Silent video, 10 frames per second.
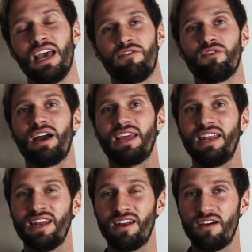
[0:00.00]
if you're not
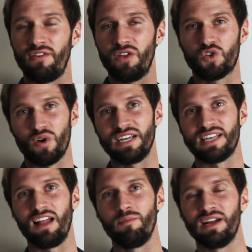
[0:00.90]
getting enough of the trace
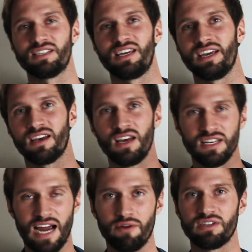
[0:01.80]
elements like
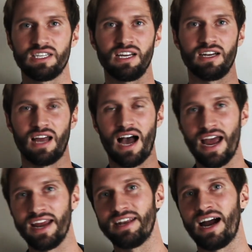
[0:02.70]
tyrosine,
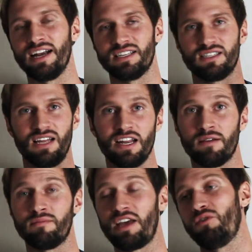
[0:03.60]
iodine, and
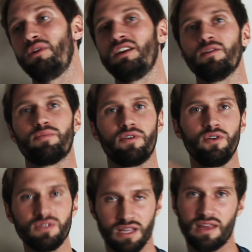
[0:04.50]
selenium that you need to
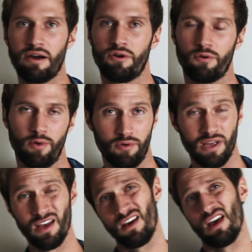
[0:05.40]
produce the thyroid hormone,
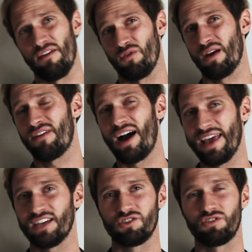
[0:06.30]
if you have high
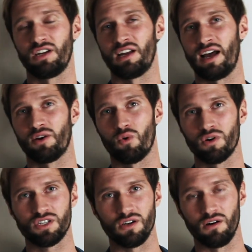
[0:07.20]
estrogen, high
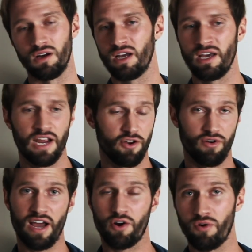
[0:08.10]
cortisol, and you're
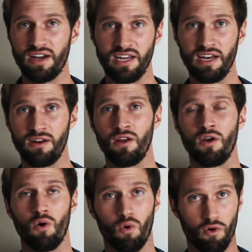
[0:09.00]
not correcting
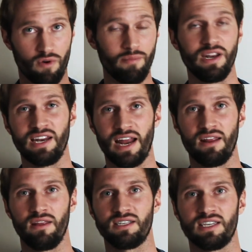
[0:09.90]
or remedying any
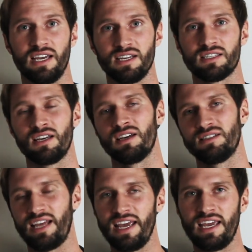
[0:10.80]
of these things,
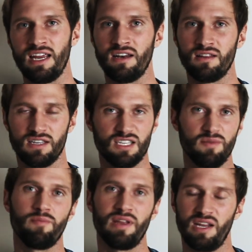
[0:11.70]
taking the
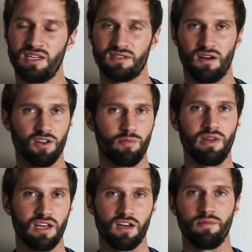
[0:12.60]
supplement is
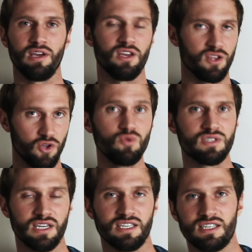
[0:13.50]
ultimately going to be
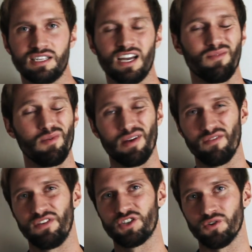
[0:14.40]
useless. It's not going to be
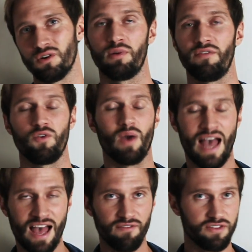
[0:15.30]
beneficial. But if you
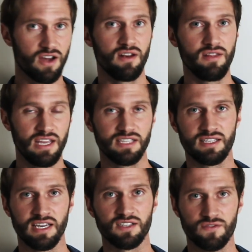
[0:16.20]
have done these
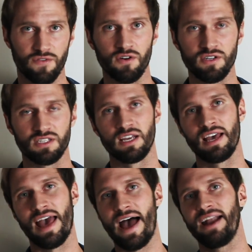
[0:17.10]
things first,
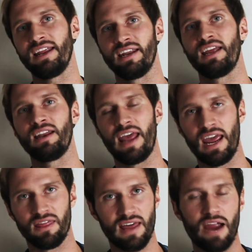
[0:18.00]
adding in
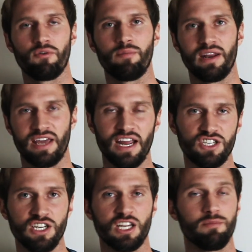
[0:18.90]
a thyroid
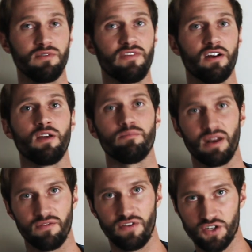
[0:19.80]
medication can be very
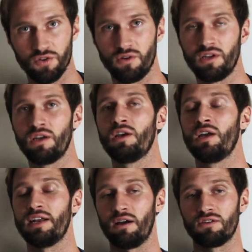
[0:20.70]
beneficial.
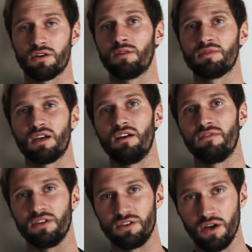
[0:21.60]
Now, in terms
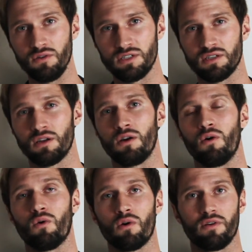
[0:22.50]
of dose
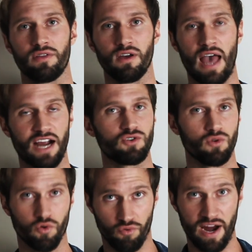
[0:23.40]
or the actual
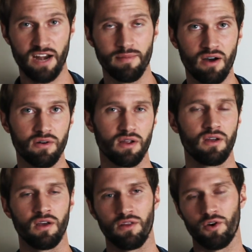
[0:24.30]
grain amount,
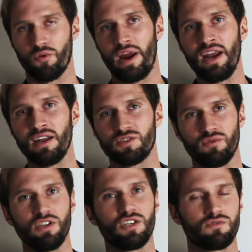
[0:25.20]
the grain is
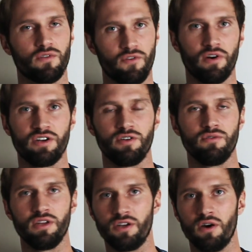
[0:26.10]
really just referring to
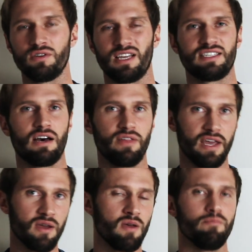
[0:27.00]
the dose. That's how
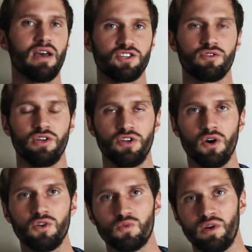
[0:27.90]
they measure the
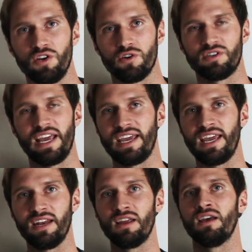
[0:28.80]
dose when you're
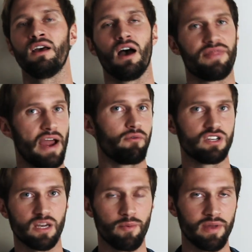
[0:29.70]
taking a thyroid
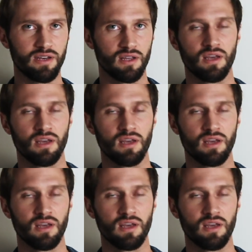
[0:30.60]
supplement.